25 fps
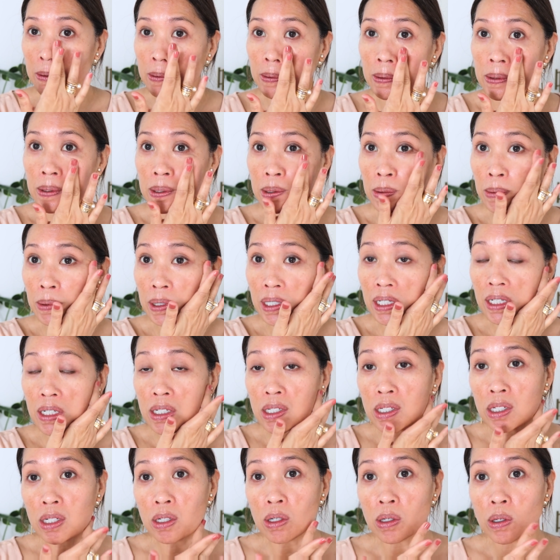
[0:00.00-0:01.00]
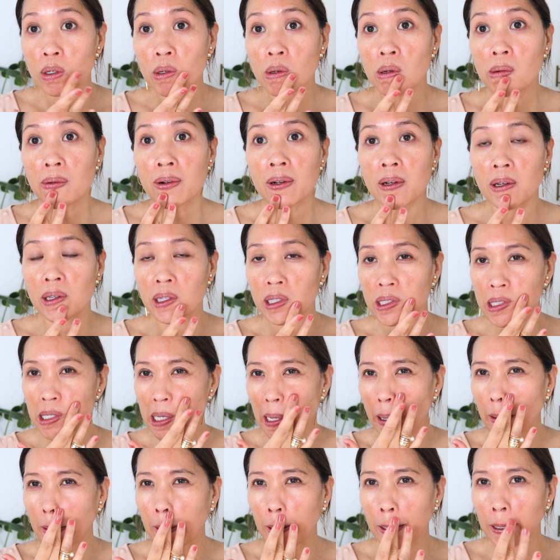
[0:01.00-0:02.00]
So we're gonna do, let's
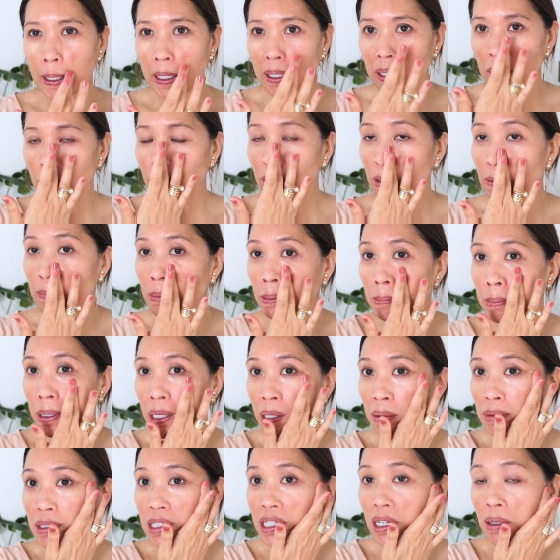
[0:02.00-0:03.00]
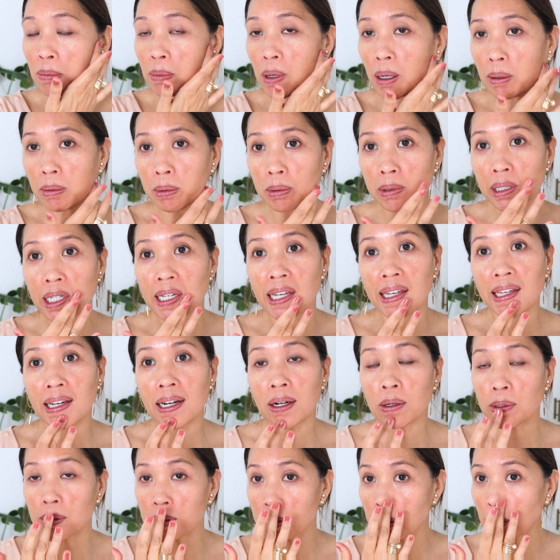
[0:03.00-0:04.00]
see how long I can wear my makeup today. Probably eight
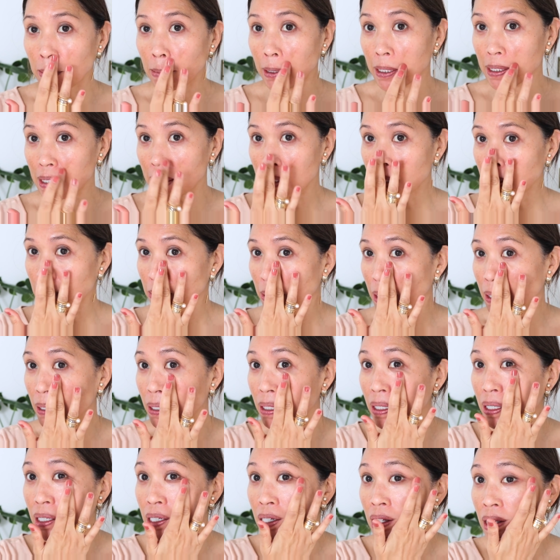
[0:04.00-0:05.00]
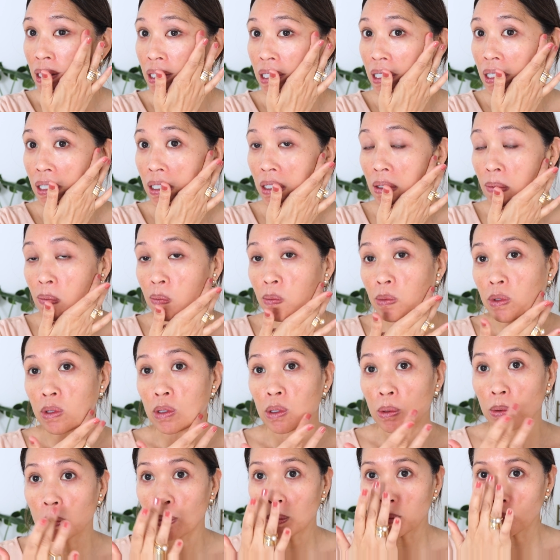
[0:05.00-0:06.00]
hours I'm anticipating.
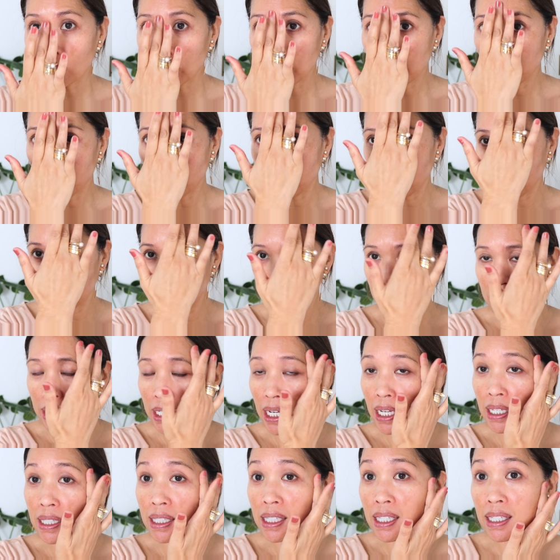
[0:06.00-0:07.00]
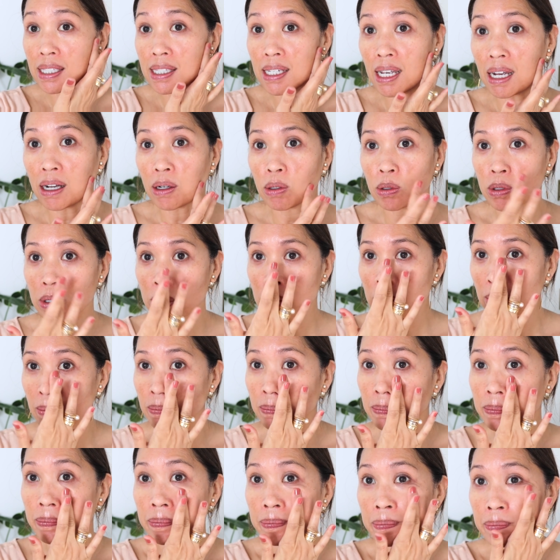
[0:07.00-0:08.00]
So we'll really be able to test this out
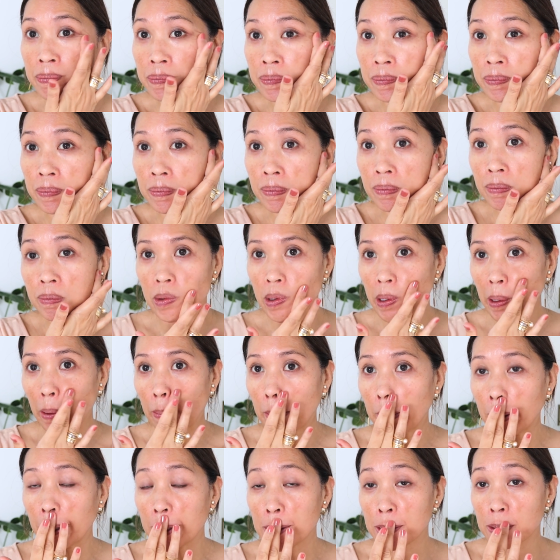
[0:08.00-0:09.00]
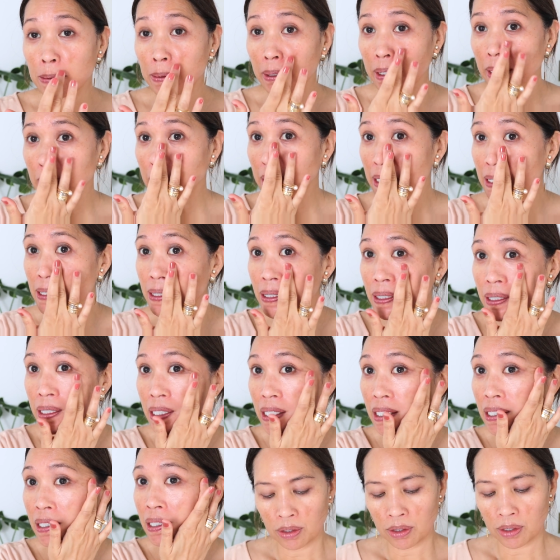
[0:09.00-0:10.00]
applies really
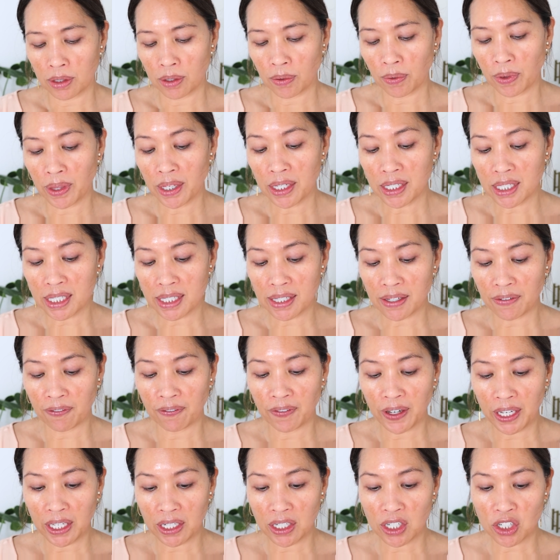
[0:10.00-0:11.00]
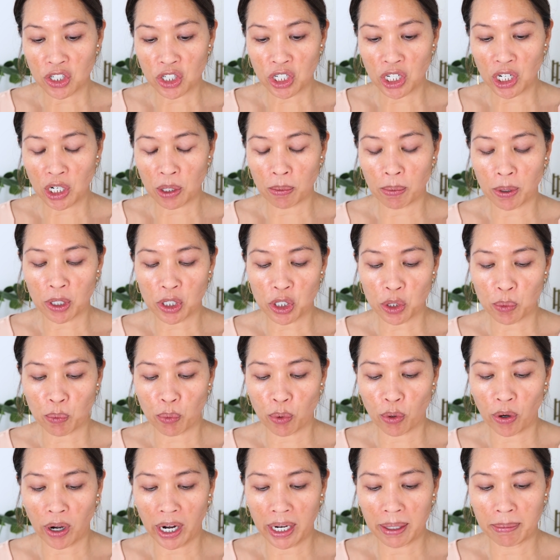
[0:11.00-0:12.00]
easily. So this Vanish Airbrush
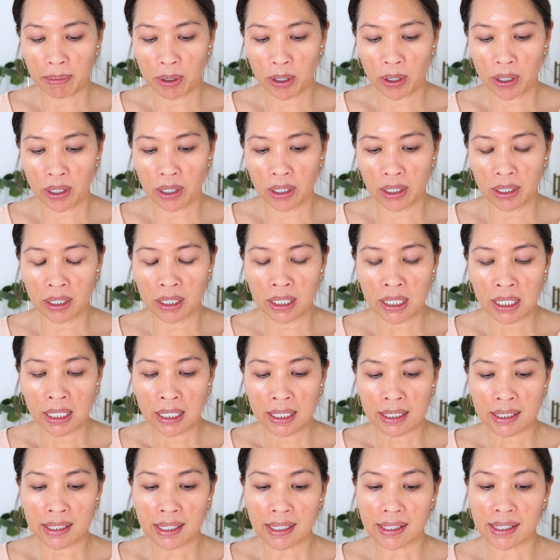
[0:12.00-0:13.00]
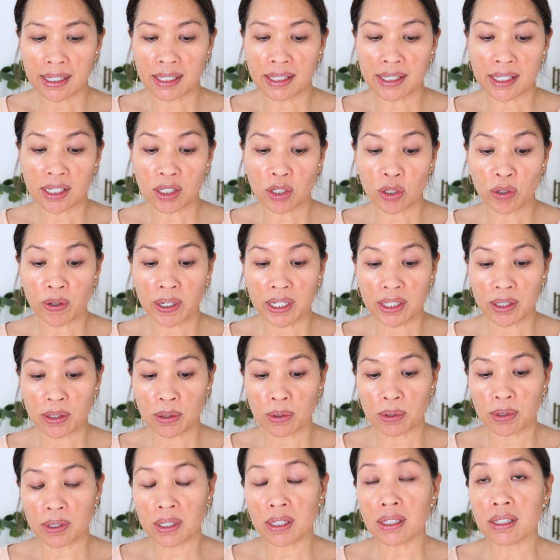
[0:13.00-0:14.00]
Primer says it's a
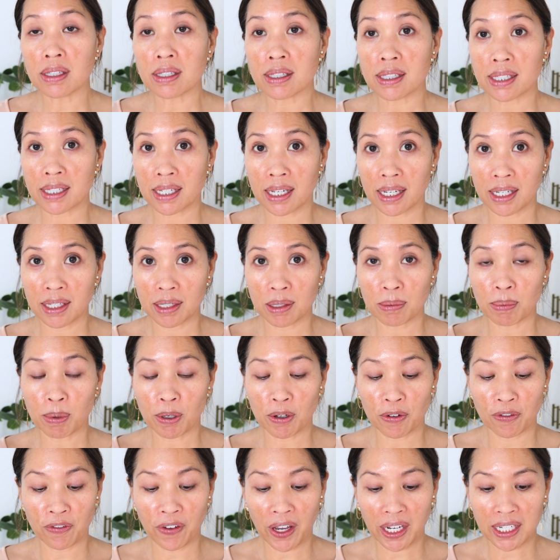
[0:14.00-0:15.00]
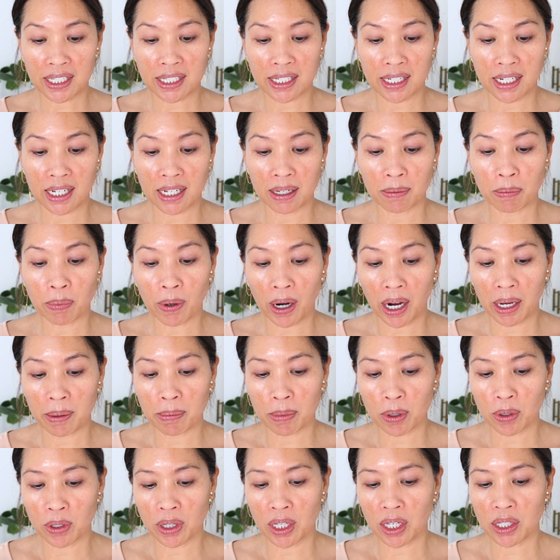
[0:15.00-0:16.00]
translucent skin perfecting
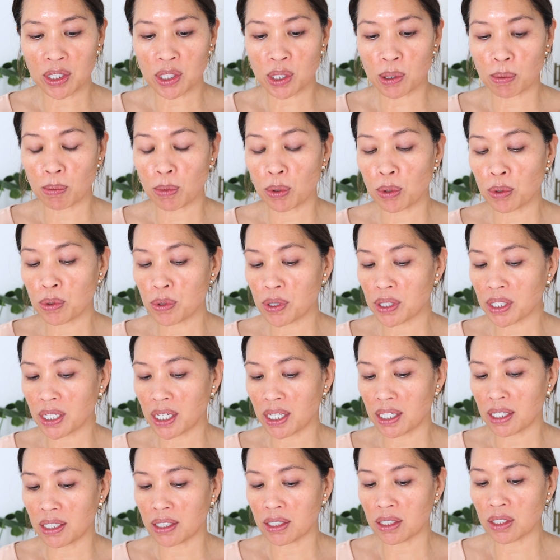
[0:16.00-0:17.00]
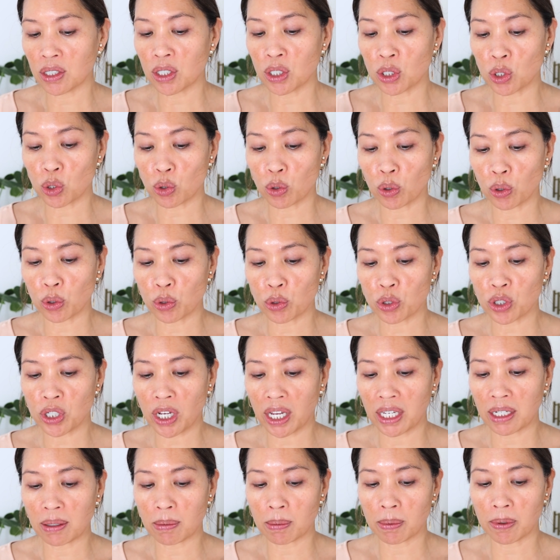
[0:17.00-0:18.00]
primer that smooths skin, controls
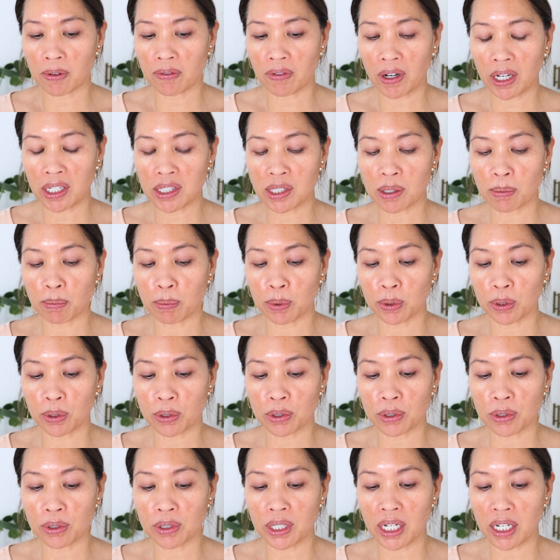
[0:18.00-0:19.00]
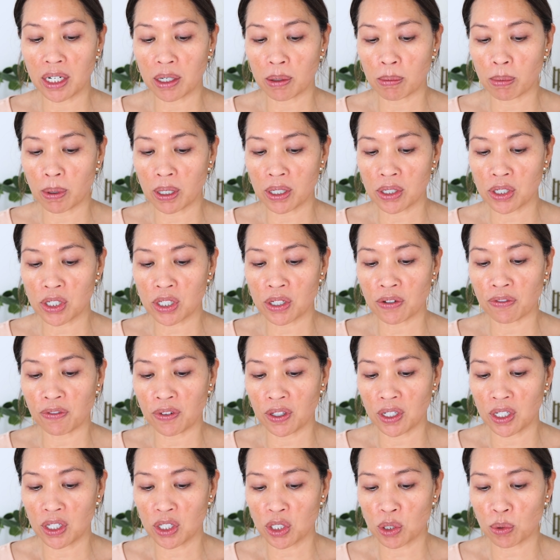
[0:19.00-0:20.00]
shine, and provides a blurred airbrushed
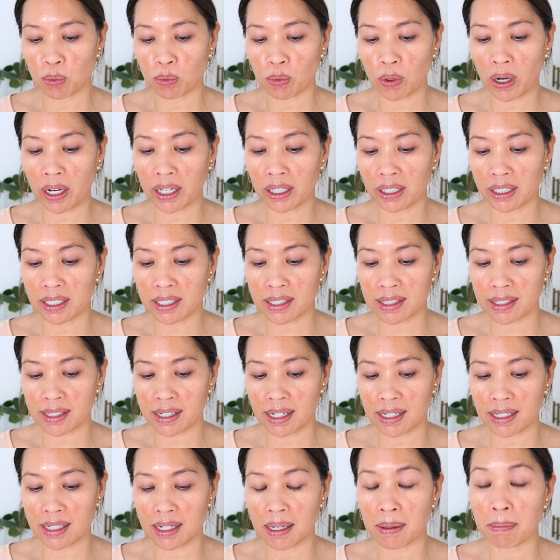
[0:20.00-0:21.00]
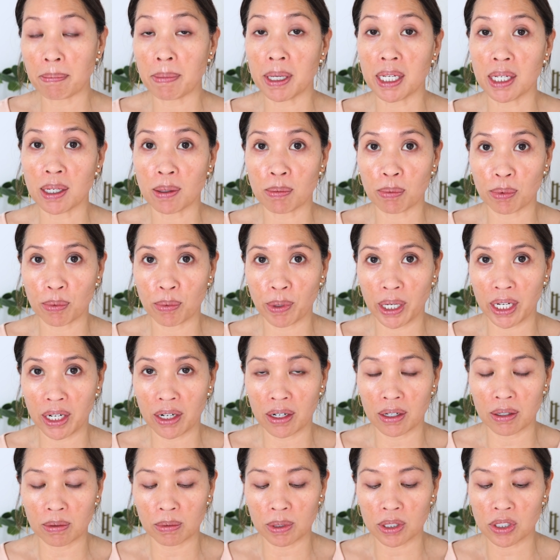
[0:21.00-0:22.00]
finish while extending makeup
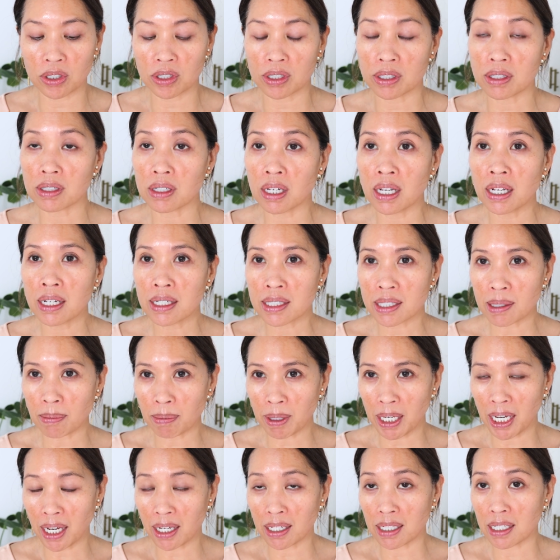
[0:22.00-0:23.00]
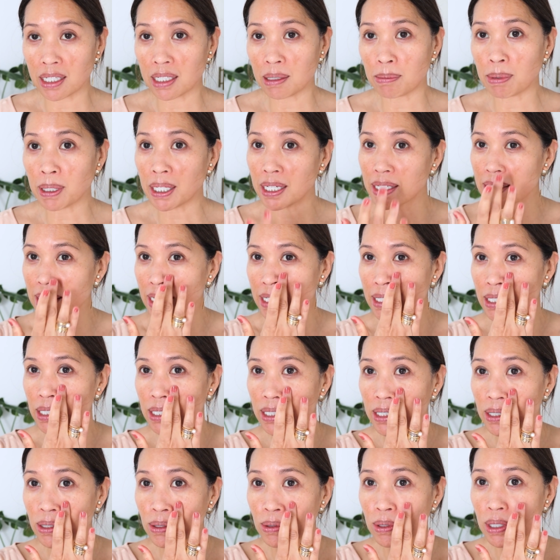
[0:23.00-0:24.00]
wear, which is something I need because I
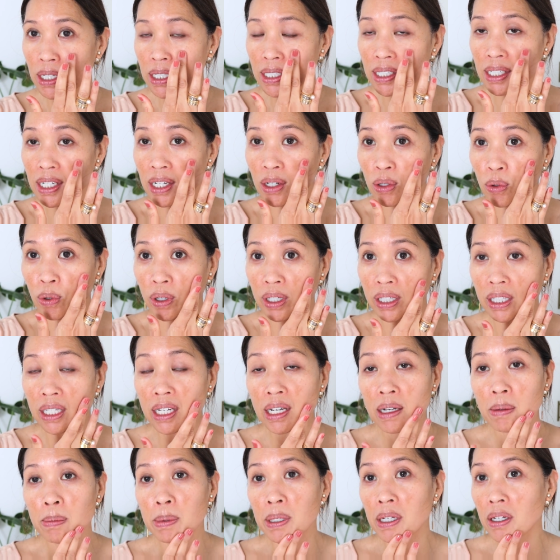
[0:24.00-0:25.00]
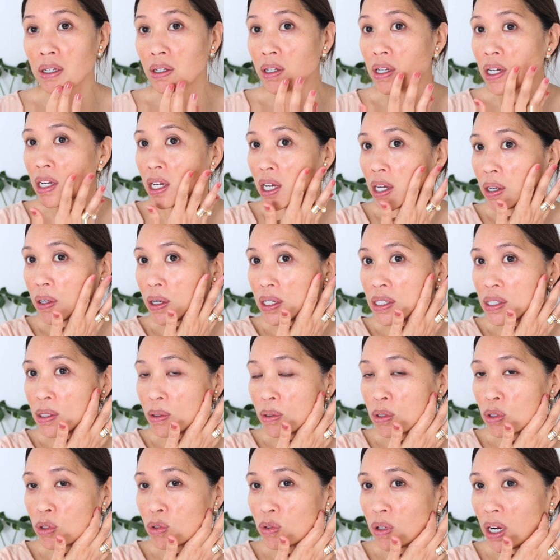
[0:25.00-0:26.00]
do tend to get oily up here. Okay, so
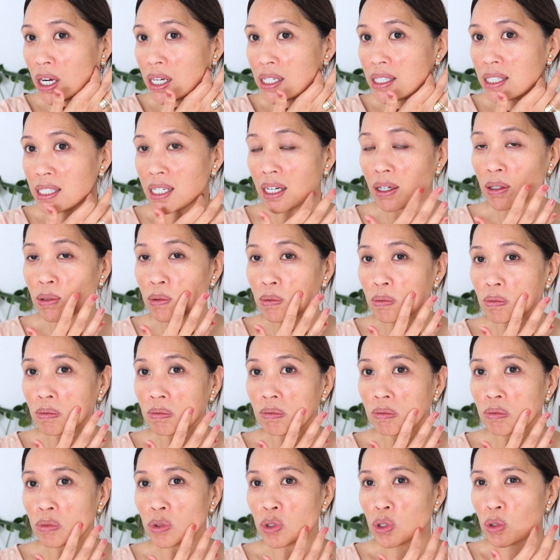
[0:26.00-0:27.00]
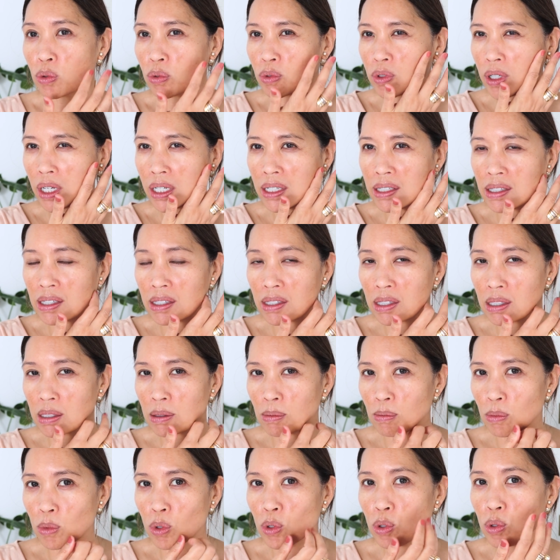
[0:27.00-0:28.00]
it dries down to a nice
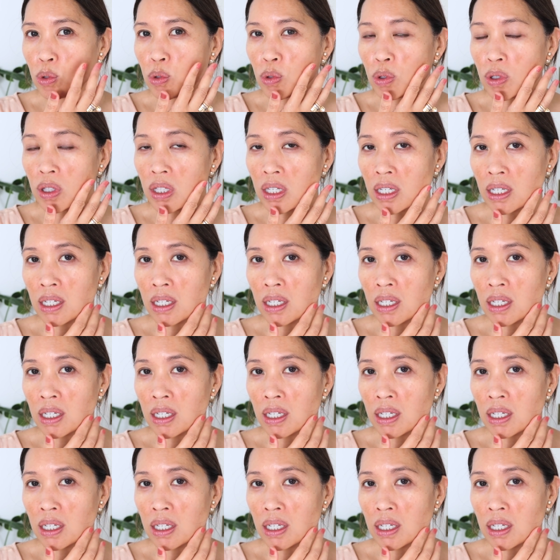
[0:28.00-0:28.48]
smooth,